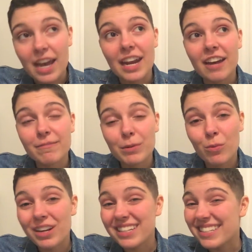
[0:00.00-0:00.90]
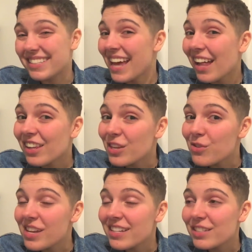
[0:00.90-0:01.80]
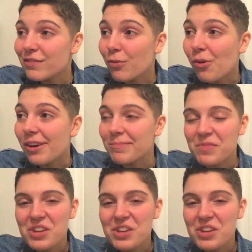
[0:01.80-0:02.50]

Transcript: And I've been wanting to tell you this for